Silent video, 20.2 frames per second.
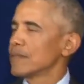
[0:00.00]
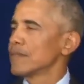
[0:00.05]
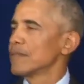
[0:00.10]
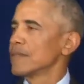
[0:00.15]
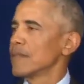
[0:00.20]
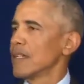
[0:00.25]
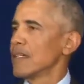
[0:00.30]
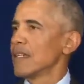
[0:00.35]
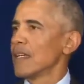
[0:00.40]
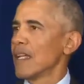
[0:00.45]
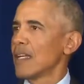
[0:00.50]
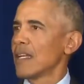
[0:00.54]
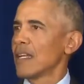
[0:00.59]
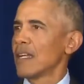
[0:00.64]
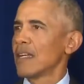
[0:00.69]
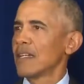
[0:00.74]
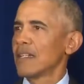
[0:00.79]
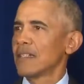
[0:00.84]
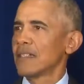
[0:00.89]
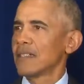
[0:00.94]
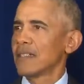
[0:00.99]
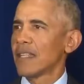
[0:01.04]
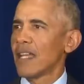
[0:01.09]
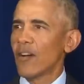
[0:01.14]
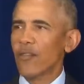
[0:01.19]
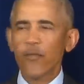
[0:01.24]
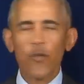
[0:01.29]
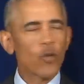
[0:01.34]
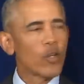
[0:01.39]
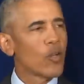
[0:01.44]
and, and, and
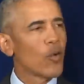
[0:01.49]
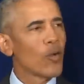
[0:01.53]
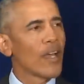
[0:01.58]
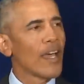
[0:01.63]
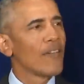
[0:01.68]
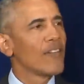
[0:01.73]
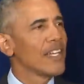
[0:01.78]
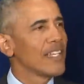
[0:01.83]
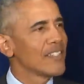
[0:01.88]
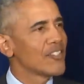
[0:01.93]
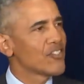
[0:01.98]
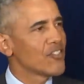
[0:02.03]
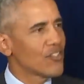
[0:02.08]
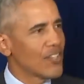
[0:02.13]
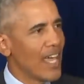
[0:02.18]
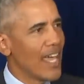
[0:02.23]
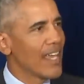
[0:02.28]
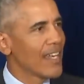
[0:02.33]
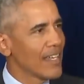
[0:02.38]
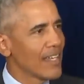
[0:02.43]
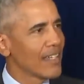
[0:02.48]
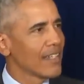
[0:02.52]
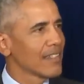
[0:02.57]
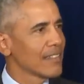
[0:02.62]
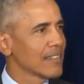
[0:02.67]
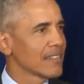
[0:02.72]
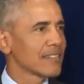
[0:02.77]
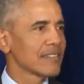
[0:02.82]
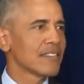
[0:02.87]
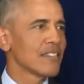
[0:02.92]
therefore don't have any standing
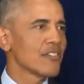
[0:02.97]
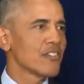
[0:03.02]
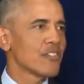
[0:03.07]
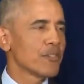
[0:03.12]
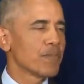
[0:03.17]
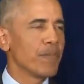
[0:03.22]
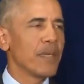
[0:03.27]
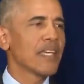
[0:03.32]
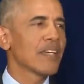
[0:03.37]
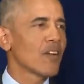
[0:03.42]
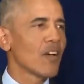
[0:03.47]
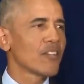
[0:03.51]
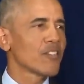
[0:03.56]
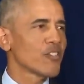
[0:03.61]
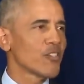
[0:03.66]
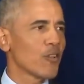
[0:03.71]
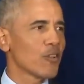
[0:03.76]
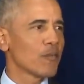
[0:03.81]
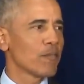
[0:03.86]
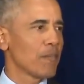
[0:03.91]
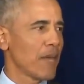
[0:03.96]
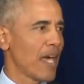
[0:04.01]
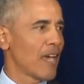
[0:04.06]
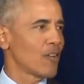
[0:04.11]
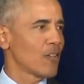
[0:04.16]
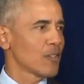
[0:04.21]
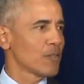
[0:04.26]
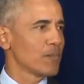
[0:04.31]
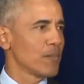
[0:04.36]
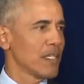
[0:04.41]
to speak on certain
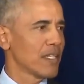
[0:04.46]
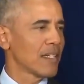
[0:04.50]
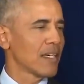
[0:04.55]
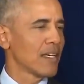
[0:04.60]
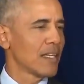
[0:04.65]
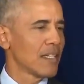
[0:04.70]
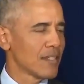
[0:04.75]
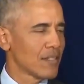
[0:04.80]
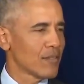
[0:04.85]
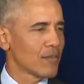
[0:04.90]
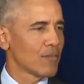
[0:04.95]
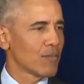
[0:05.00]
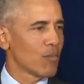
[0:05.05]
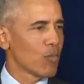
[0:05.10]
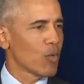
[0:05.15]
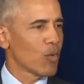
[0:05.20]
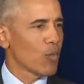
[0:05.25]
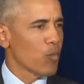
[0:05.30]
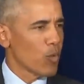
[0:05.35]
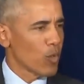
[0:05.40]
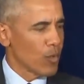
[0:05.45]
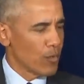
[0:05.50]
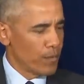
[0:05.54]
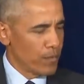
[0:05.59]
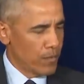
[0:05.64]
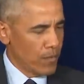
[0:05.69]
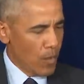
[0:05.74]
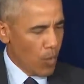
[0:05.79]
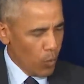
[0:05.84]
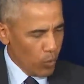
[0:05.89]
matters because we're, we're
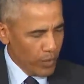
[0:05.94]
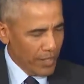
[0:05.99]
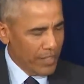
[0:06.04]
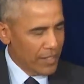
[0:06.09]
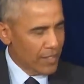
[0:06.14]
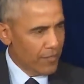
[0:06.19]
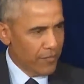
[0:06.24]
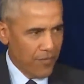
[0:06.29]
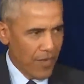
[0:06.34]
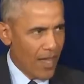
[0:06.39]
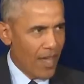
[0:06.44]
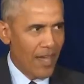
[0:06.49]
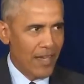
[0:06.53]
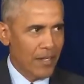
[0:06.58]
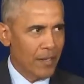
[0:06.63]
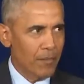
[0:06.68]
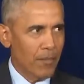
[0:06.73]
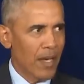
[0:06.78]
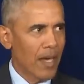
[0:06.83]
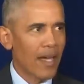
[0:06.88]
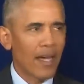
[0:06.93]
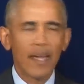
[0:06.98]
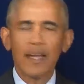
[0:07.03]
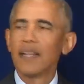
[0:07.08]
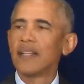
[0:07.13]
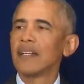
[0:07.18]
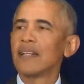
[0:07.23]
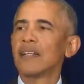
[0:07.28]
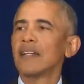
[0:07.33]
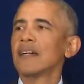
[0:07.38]
only defined by
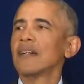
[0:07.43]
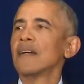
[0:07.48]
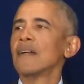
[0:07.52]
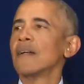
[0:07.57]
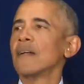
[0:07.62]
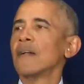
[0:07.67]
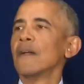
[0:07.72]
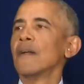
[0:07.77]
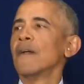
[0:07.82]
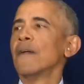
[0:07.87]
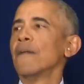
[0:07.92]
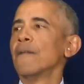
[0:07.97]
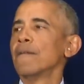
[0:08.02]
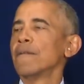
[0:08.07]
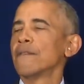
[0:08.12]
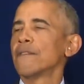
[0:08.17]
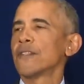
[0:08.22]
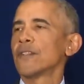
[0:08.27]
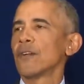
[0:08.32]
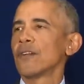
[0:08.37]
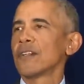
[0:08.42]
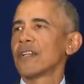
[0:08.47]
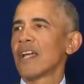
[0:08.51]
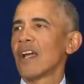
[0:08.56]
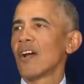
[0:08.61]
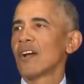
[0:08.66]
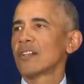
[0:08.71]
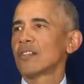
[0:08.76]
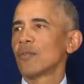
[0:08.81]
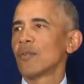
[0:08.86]
certain
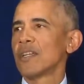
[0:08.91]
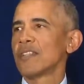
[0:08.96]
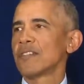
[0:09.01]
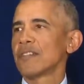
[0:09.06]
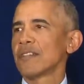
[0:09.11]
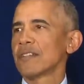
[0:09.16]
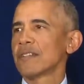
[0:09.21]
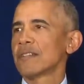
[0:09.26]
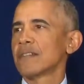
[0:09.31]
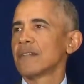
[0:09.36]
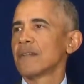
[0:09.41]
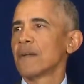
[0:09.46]
characteristics.